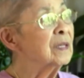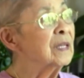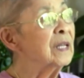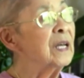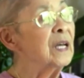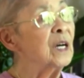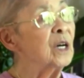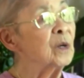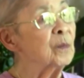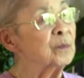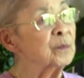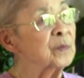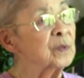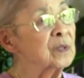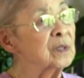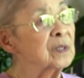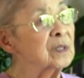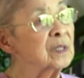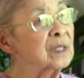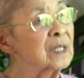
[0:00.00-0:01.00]
They helped
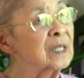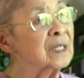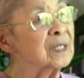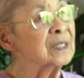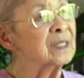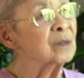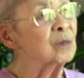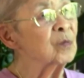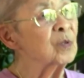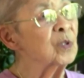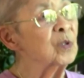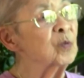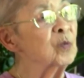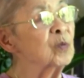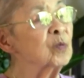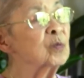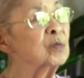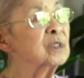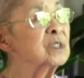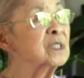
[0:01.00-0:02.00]

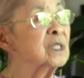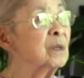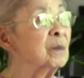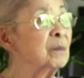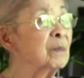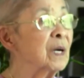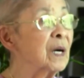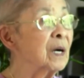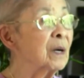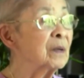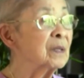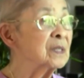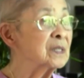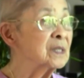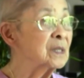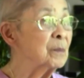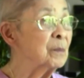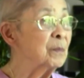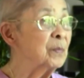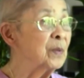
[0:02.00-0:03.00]
recruit
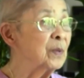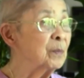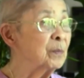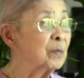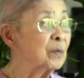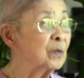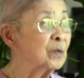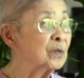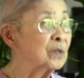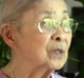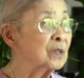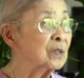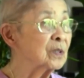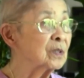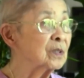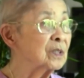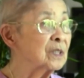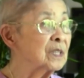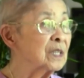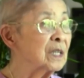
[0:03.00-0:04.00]
some people
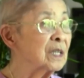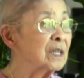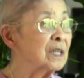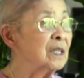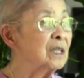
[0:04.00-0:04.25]
to